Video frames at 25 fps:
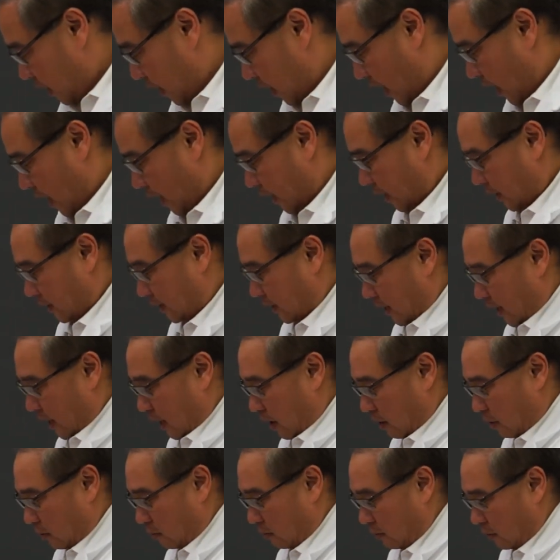I can
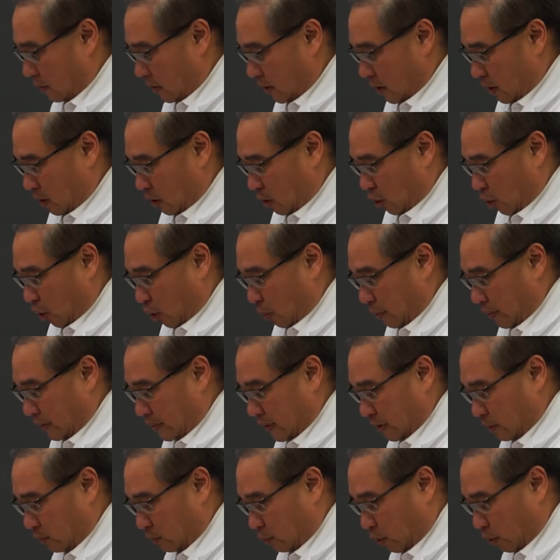now open
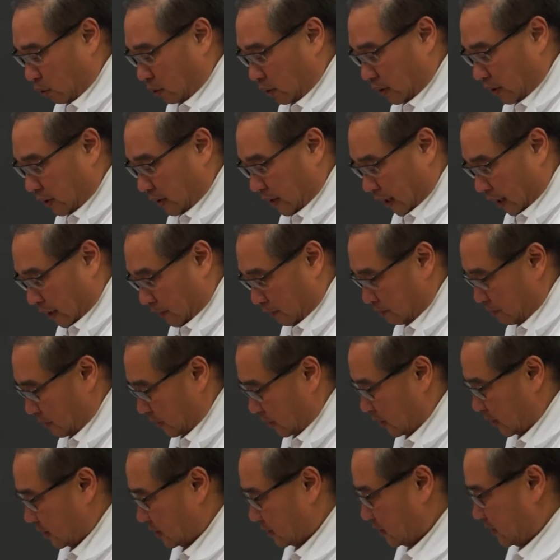the roller clamp
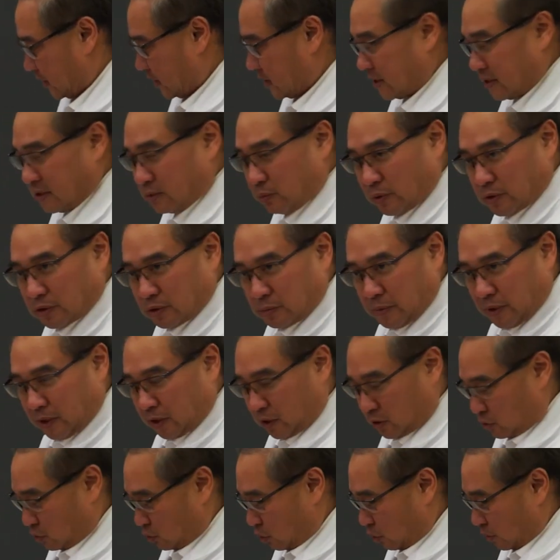because this is what's me
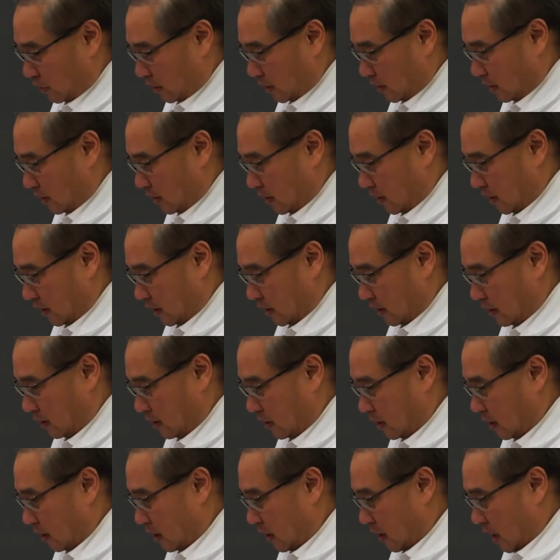controlling the
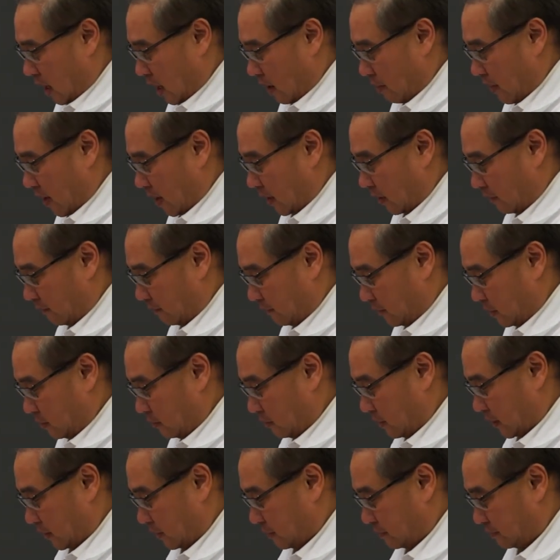amount of
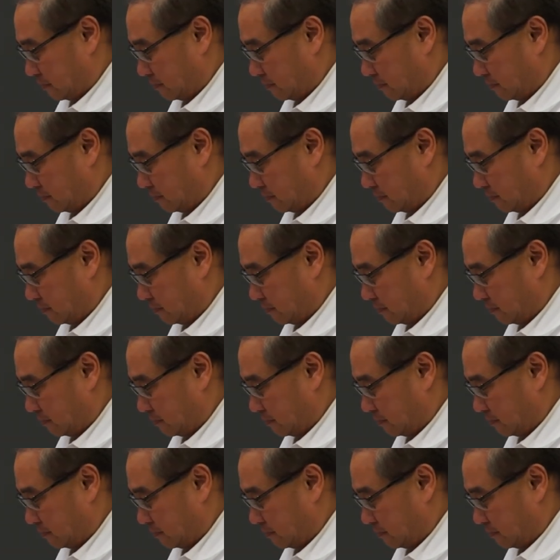fluid.